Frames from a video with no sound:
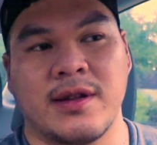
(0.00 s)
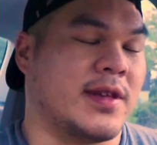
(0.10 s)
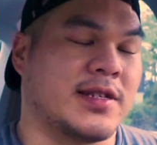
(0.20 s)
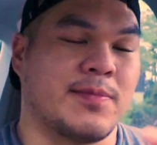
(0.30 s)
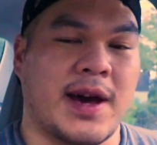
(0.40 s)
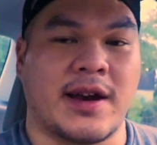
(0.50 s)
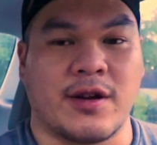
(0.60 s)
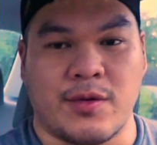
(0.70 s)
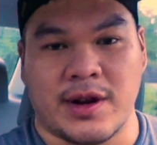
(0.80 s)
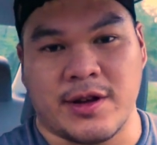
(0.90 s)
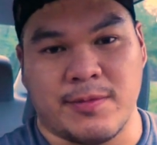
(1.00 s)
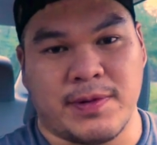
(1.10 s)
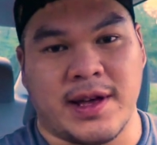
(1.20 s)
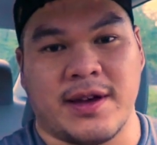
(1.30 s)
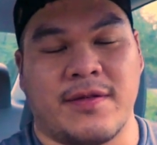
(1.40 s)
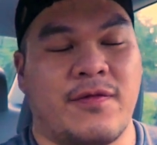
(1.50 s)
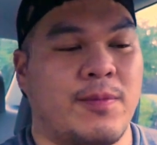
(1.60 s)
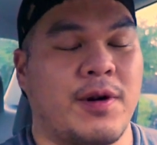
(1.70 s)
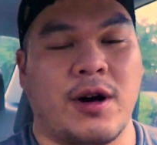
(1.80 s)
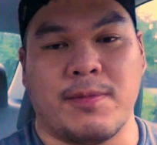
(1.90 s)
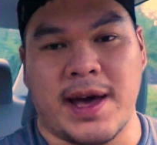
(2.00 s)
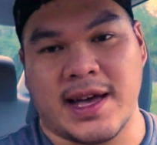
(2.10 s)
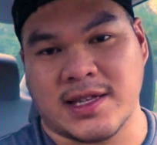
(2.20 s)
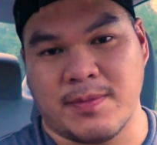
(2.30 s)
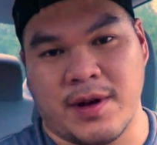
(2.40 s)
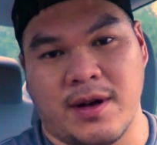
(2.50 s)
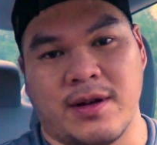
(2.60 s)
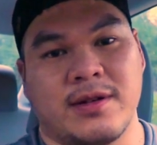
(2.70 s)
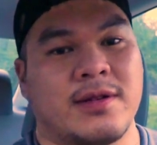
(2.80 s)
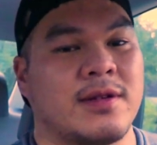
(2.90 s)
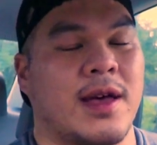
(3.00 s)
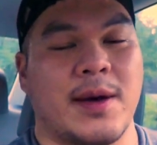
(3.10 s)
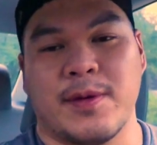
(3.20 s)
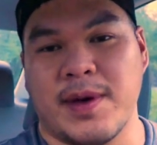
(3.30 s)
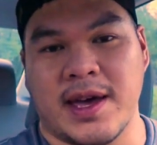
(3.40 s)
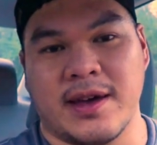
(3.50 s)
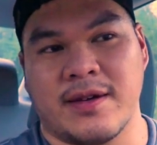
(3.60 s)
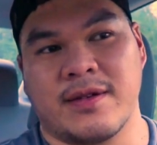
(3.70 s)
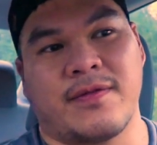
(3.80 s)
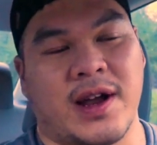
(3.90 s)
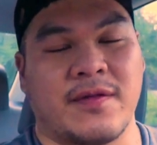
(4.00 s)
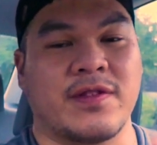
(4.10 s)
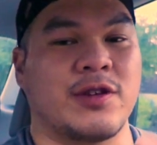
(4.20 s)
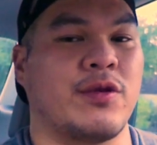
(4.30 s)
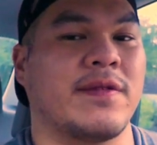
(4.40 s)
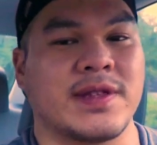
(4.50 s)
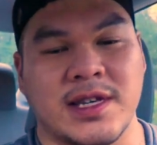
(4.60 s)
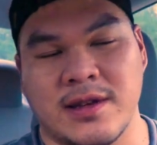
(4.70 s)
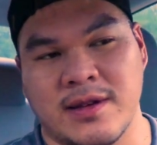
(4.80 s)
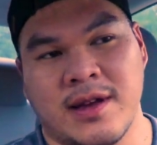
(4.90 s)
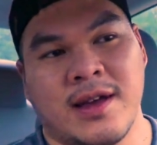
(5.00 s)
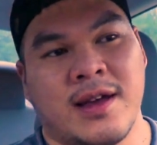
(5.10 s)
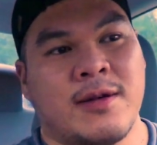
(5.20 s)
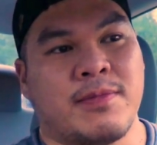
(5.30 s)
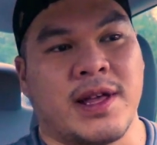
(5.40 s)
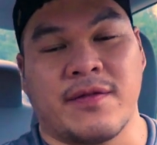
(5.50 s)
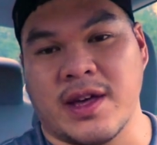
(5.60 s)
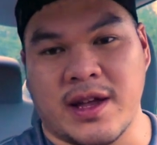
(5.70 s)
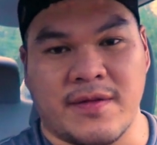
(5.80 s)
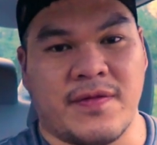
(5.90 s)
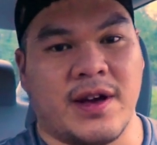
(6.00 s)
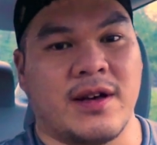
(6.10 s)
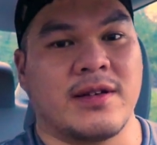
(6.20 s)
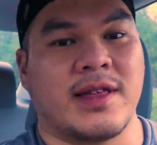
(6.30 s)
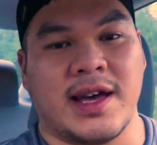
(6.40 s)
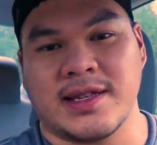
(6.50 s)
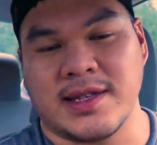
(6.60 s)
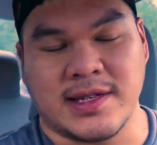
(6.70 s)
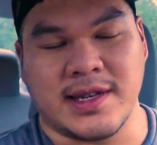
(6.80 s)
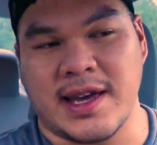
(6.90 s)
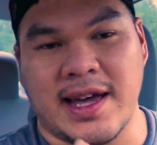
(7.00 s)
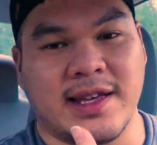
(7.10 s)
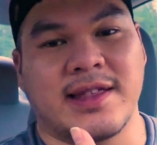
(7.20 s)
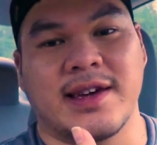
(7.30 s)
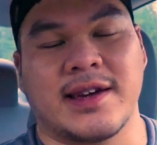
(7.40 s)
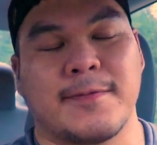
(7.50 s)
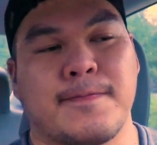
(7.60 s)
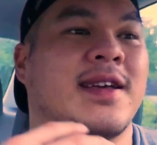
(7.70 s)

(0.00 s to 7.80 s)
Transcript: Doesn't matter where you play football, basketball, MMA, fighting for the UFC, playing for the NFL, the SEC, anything.